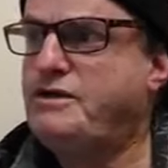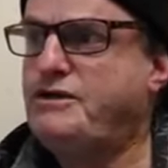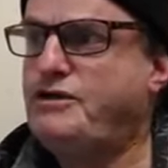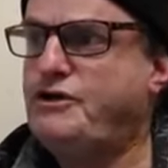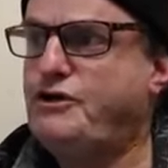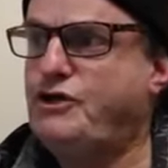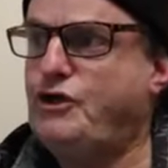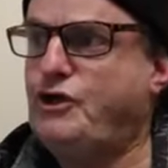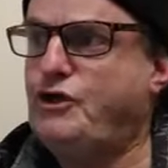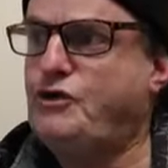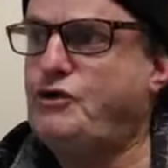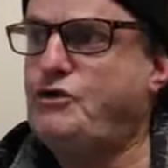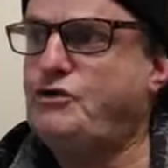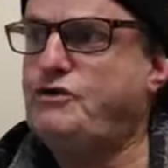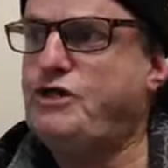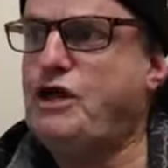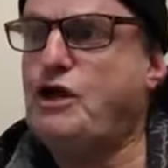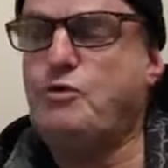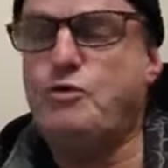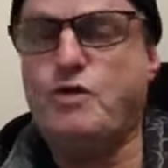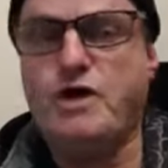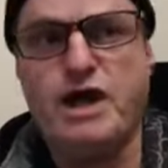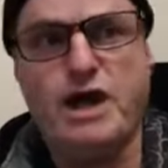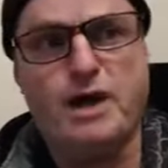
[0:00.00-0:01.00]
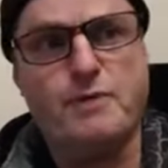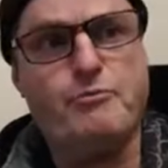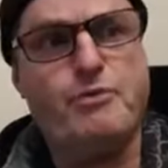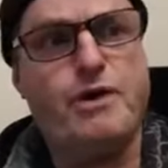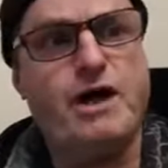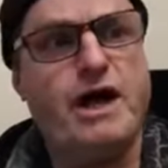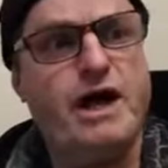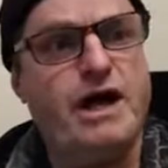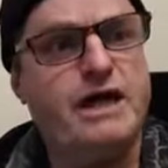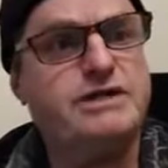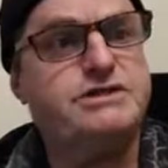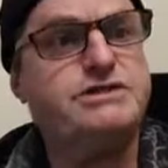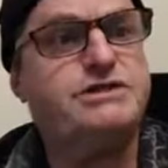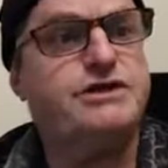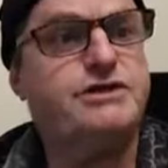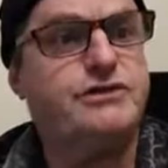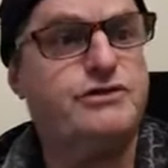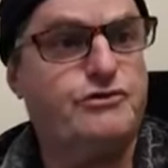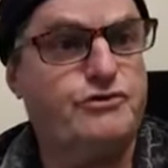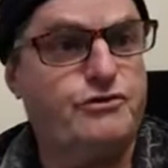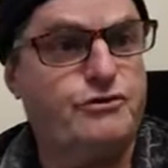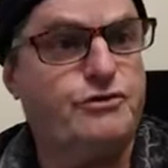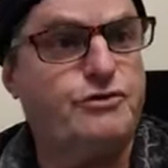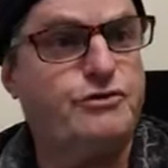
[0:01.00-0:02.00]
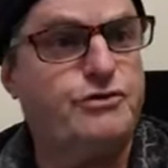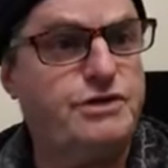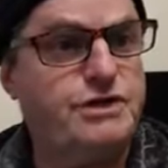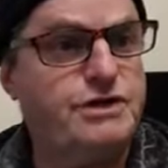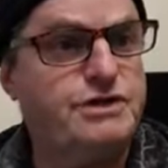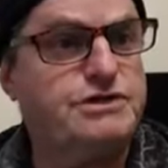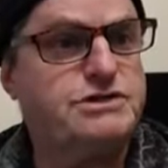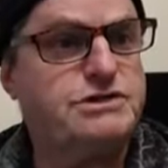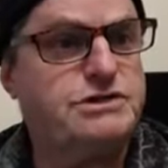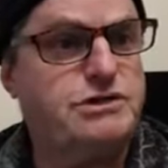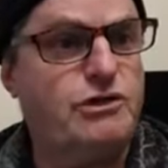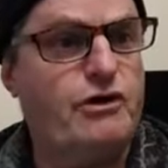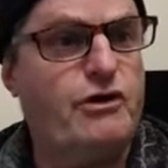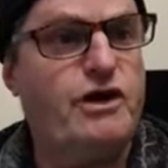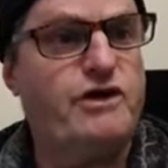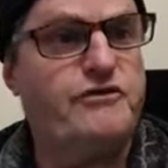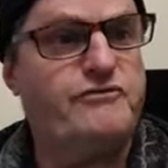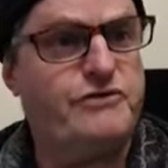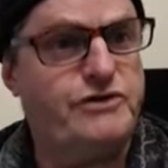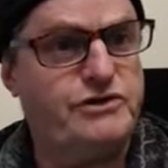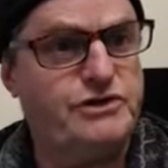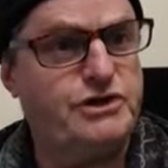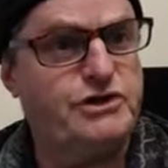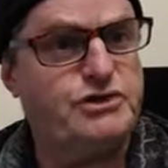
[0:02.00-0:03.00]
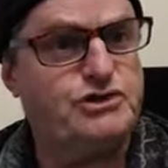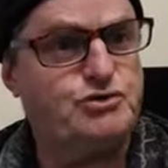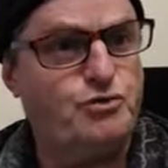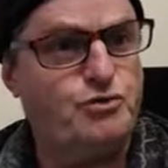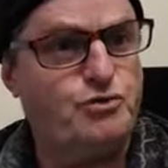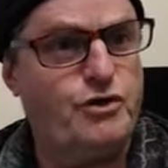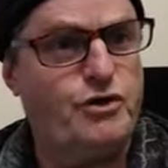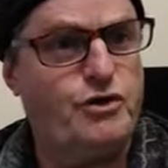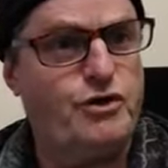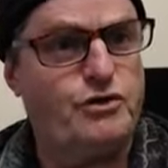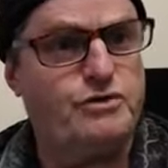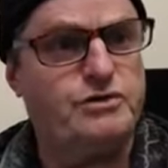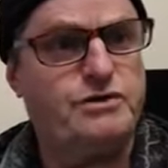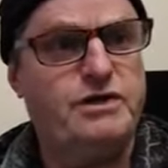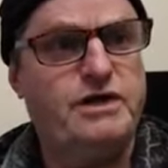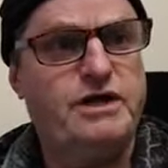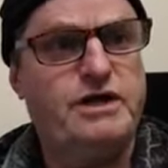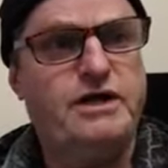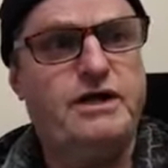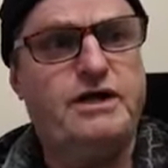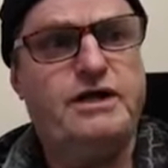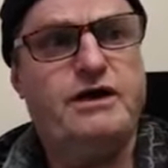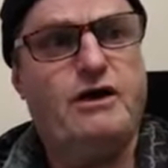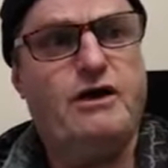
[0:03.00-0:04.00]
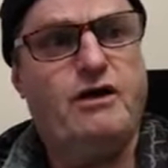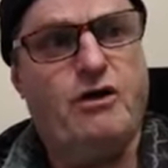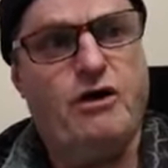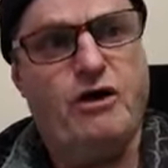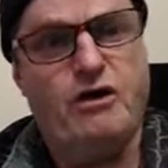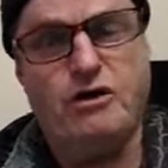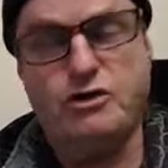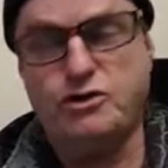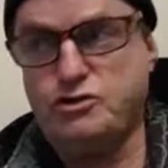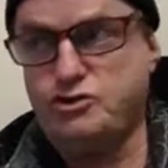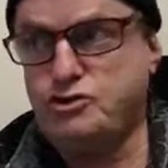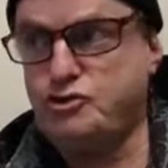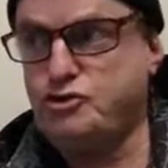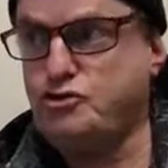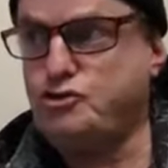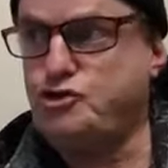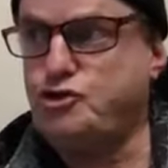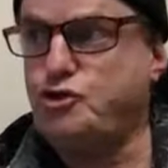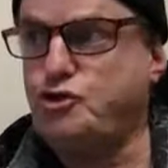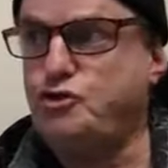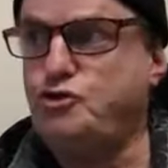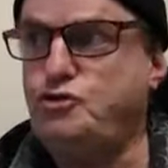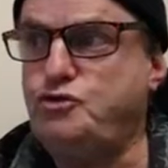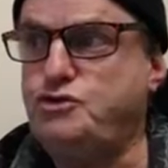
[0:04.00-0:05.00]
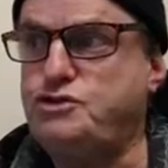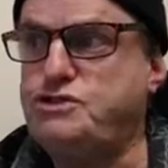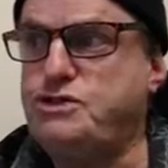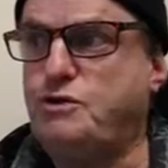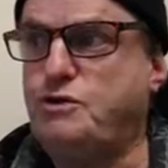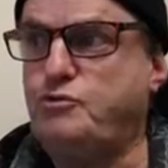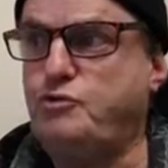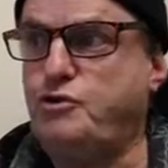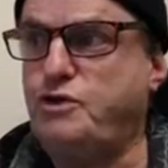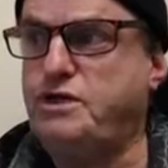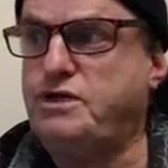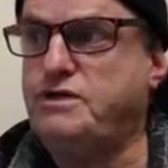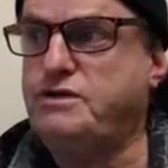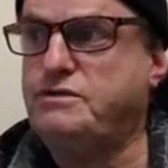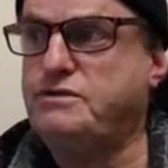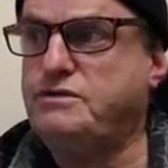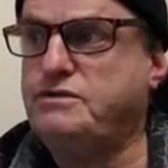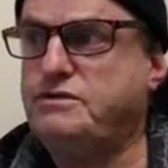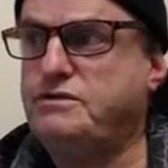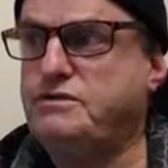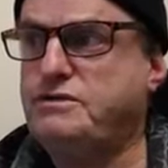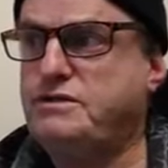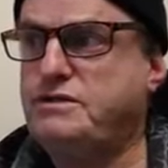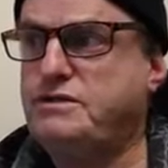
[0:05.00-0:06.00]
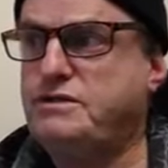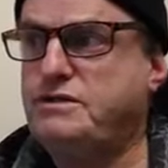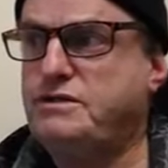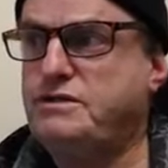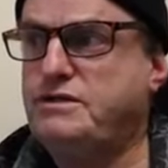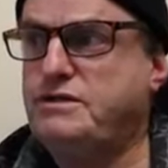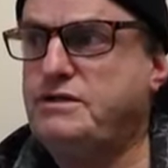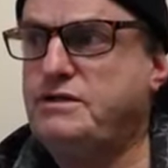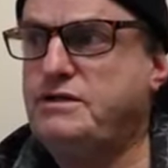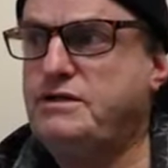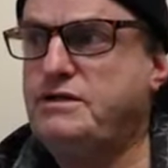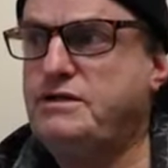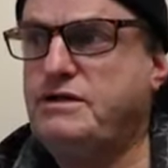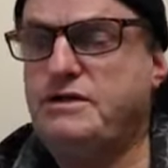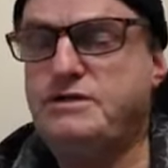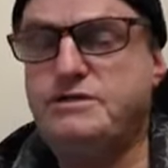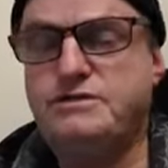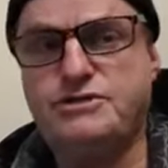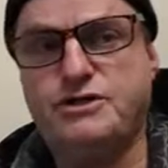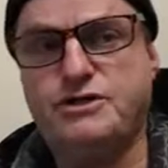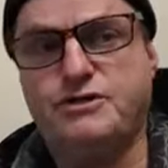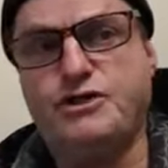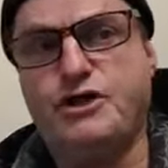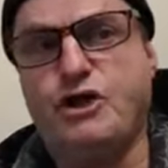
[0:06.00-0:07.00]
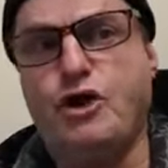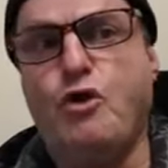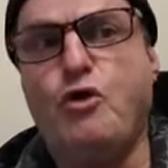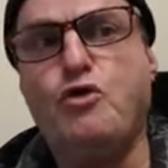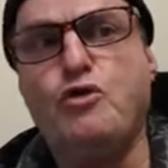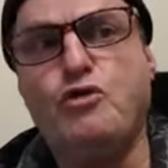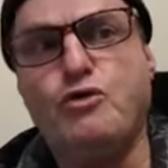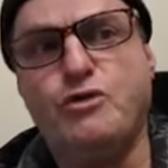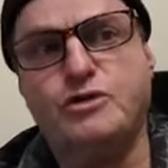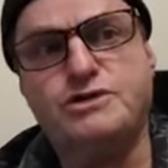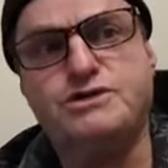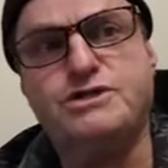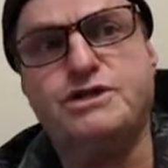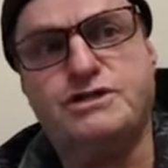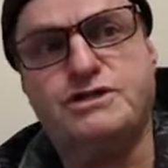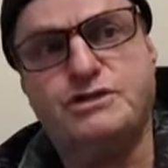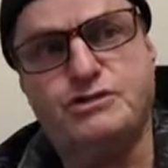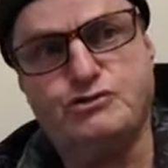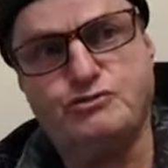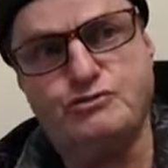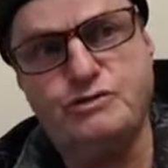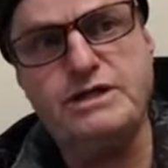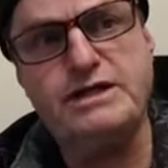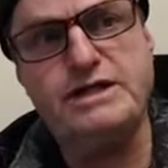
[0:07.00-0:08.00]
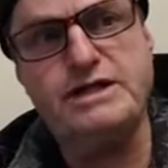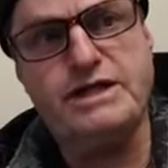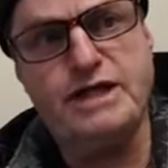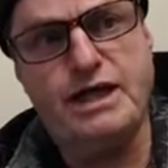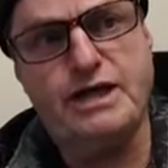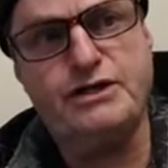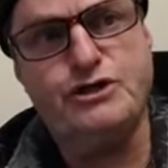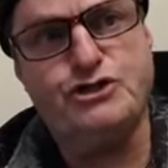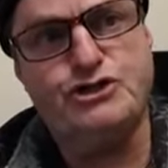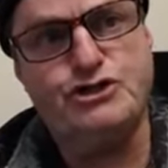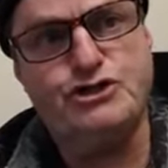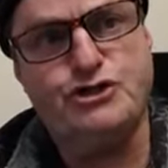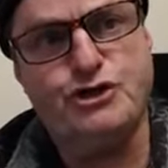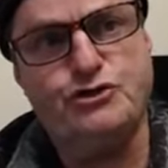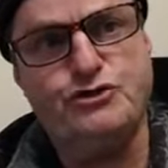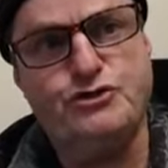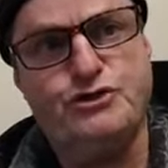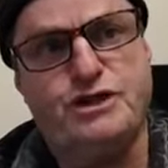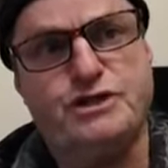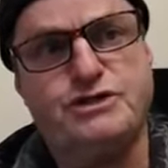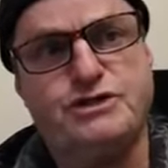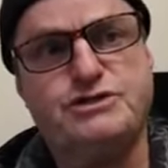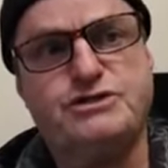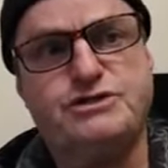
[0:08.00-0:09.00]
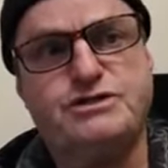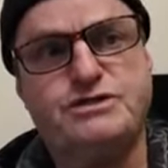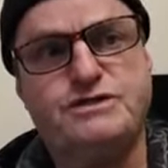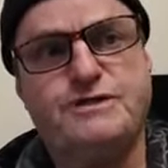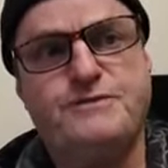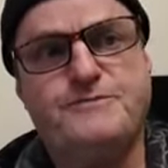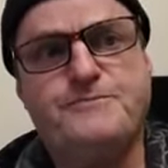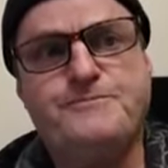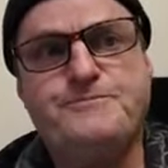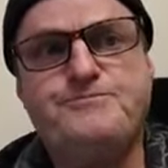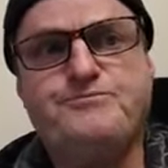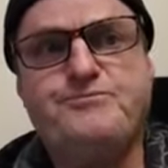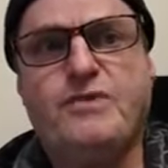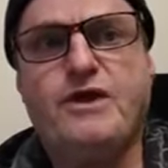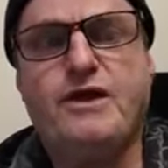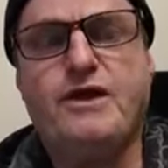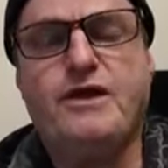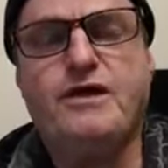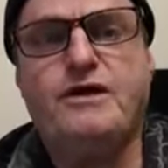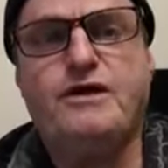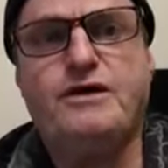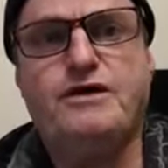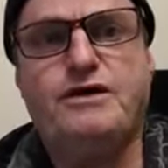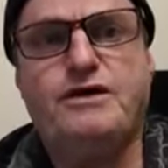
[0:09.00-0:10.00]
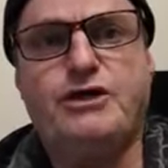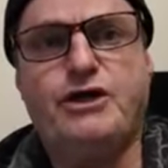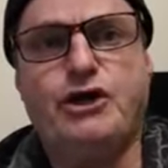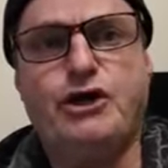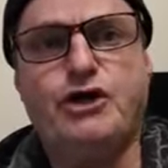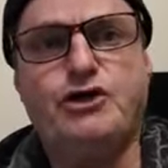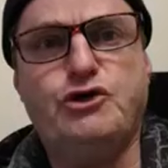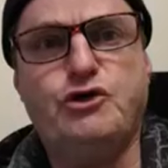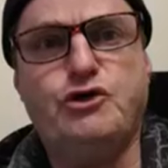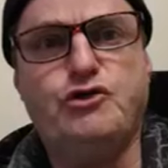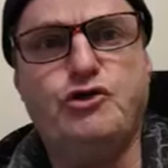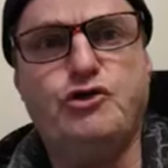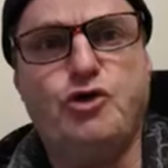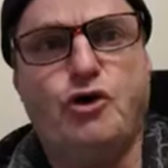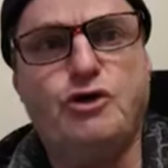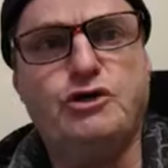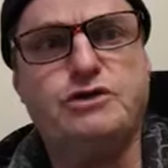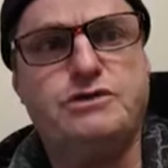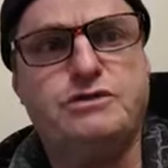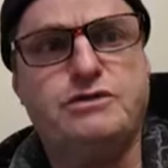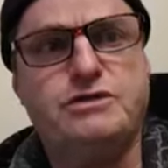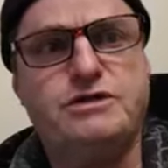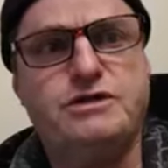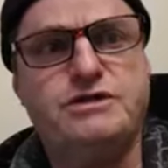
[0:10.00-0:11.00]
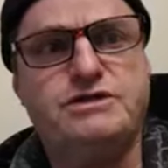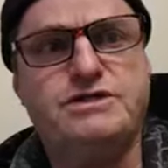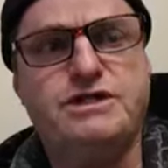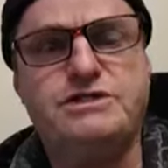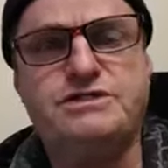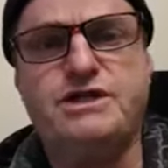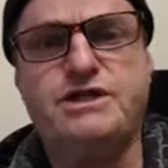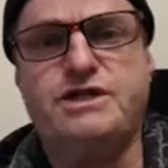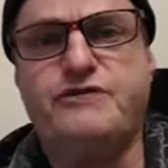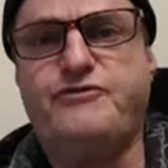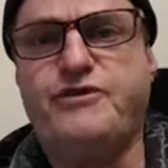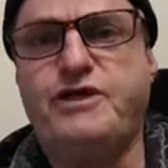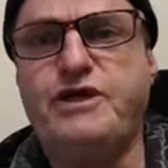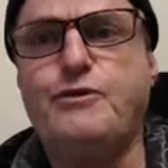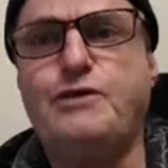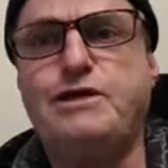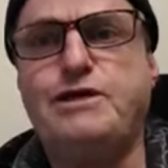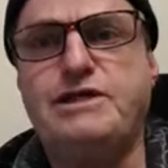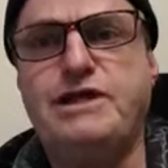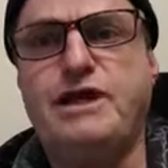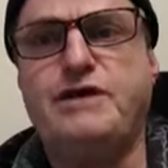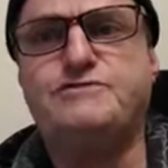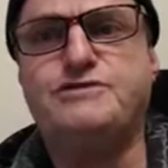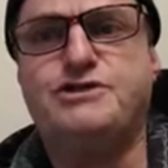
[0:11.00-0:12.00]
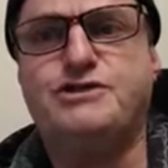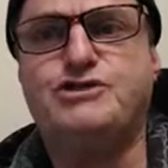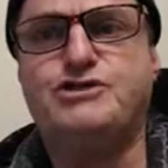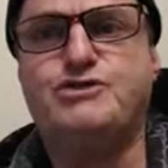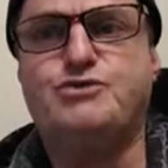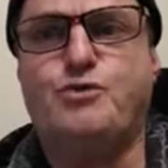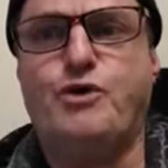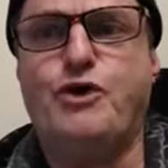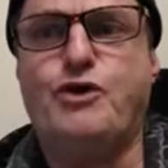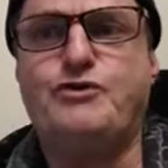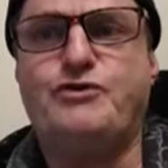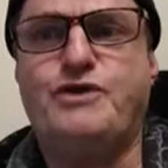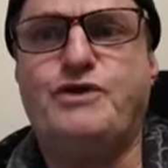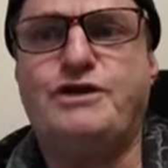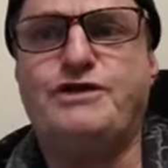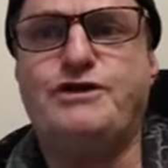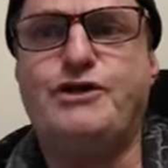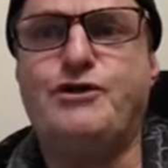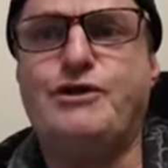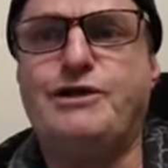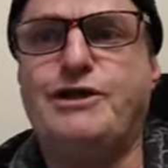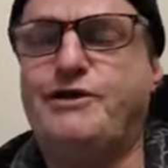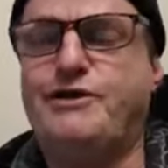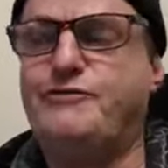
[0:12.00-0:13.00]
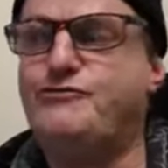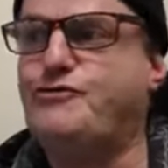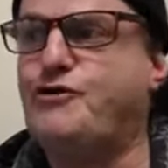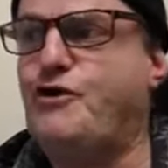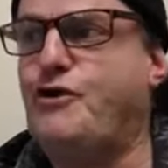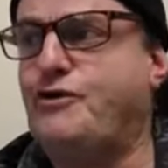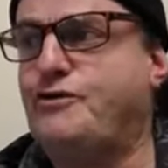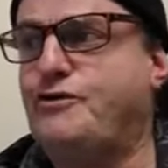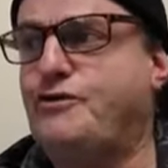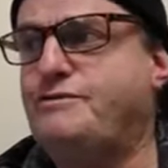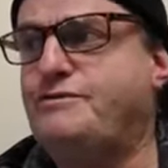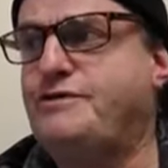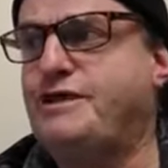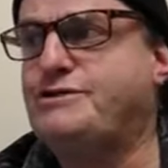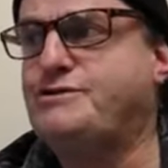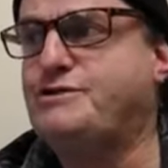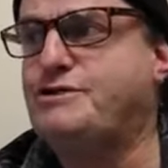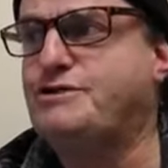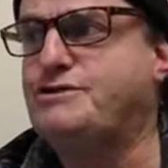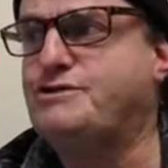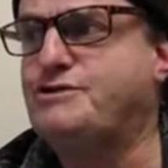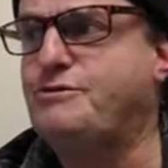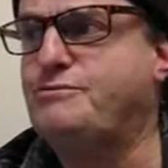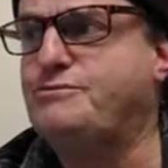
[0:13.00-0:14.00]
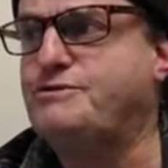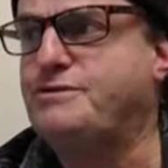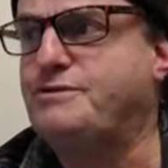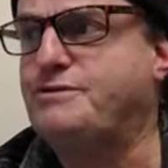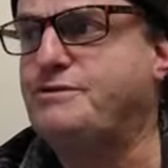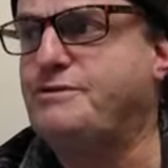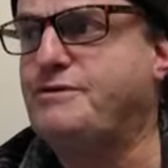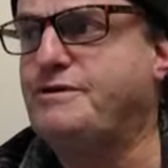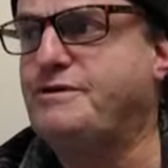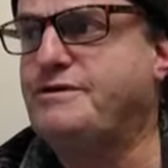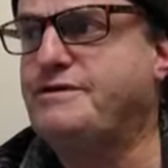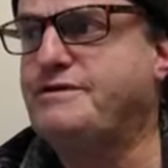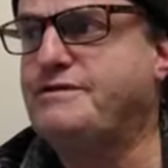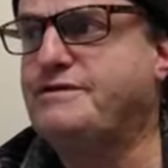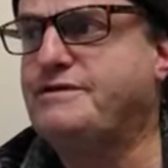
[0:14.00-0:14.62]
you know, that we are passing through this life and this world to somewhere. So the old Christians really understood this. You know, not he says if anyone loves this world, they don't love God. That's the scripture, right?